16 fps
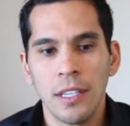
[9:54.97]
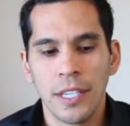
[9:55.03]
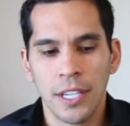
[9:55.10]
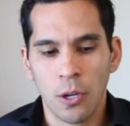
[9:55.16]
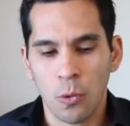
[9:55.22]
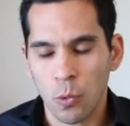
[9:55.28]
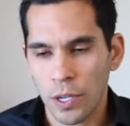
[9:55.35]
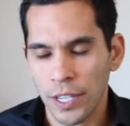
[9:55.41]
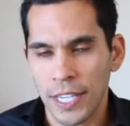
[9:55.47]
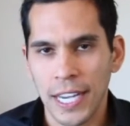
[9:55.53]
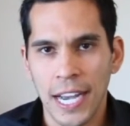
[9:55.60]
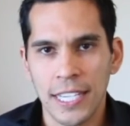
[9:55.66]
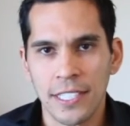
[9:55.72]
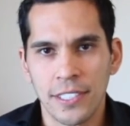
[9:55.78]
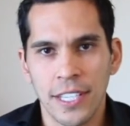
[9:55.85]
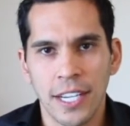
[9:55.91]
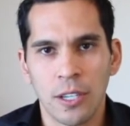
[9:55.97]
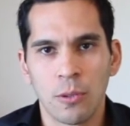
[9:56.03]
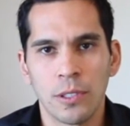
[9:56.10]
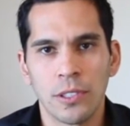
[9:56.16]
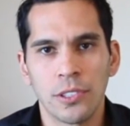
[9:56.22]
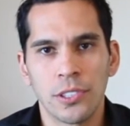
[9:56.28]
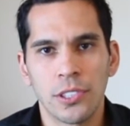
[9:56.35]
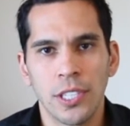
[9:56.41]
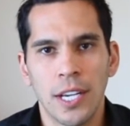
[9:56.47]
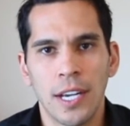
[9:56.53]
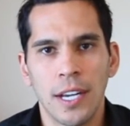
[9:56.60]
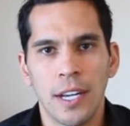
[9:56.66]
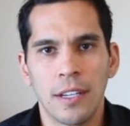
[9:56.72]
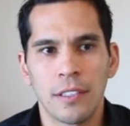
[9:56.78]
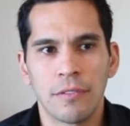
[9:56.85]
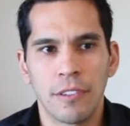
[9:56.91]
One of the guys there was
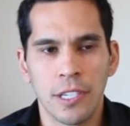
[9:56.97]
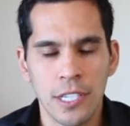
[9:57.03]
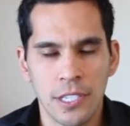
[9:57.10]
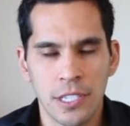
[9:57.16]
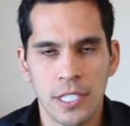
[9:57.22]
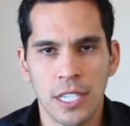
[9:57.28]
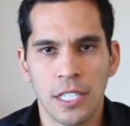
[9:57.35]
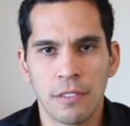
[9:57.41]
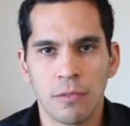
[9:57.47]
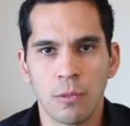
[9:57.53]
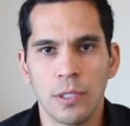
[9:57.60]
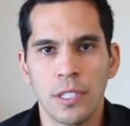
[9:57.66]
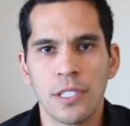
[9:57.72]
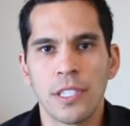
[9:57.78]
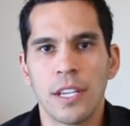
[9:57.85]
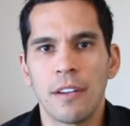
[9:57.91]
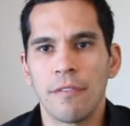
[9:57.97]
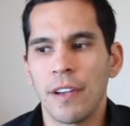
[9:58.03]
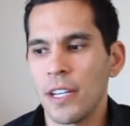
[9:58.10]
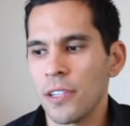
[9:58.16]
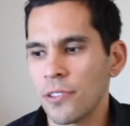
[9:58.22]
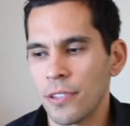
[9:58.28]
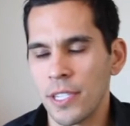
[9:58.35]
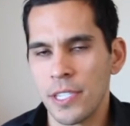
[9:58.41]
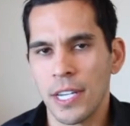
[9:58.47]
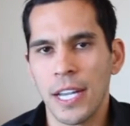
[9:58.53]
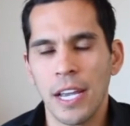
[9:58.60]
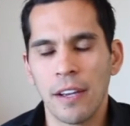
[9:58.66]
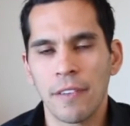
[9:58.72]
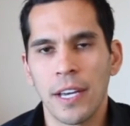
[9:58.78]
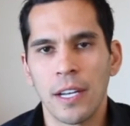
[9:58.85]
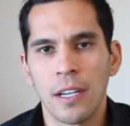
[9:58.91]
a very successful real estate investor. And he said,
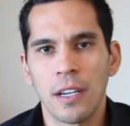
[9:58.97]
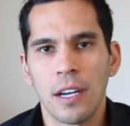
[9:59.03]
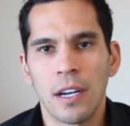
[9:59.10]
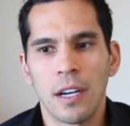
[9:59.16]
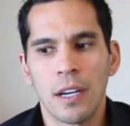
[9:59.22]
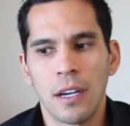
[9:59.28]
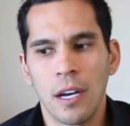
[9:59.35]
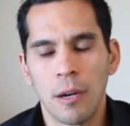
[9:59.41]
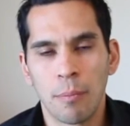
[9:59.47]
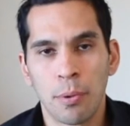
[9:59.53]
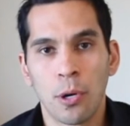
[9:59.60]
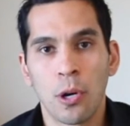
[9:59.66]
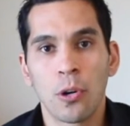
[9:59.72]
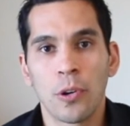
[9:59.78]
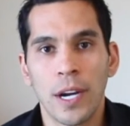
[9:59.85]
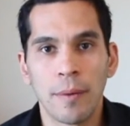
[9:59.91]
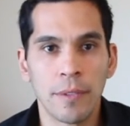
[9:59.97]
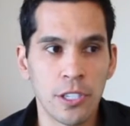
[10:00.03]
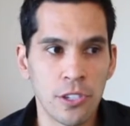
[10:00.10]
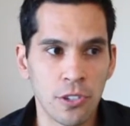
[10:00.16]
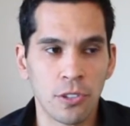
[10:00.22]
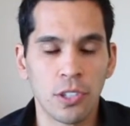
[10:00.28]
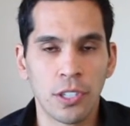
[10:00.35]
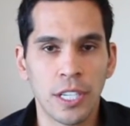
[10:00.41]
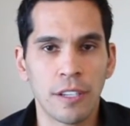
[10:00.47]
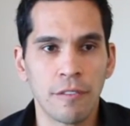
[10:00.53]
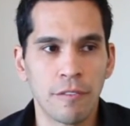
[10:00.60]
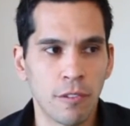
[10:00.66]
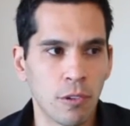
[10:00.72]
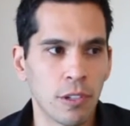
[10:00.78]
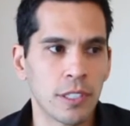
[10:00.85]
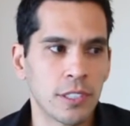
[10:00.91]
"Hey, I've got a program that you're looking
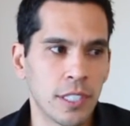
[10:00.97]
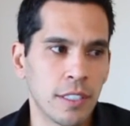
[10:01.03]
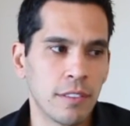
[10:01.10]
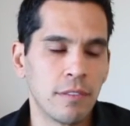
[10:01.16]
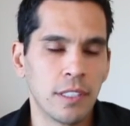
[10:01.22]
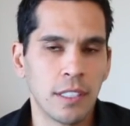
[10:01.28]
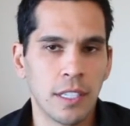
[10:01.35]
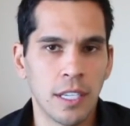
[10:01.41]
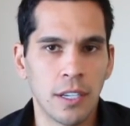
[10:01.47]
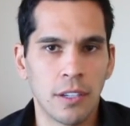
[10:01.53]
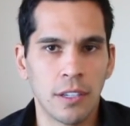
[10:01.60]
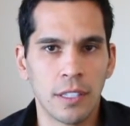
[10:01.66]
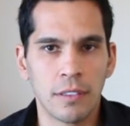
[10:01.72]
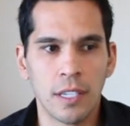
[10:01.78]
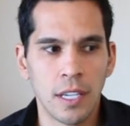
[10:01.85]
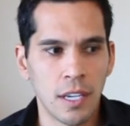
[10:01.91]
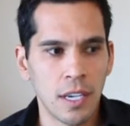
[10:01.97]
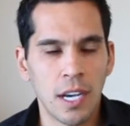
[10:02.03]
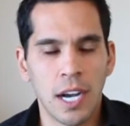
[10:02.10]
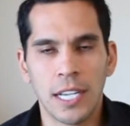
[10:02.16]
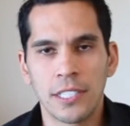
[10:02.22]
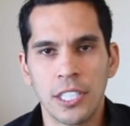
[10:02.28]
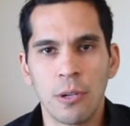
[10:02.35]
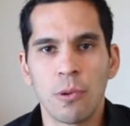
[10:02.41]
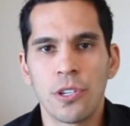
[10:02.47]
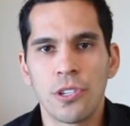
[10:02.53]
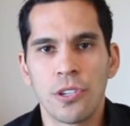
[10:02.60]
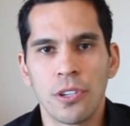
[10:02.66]
for." He said, "I see what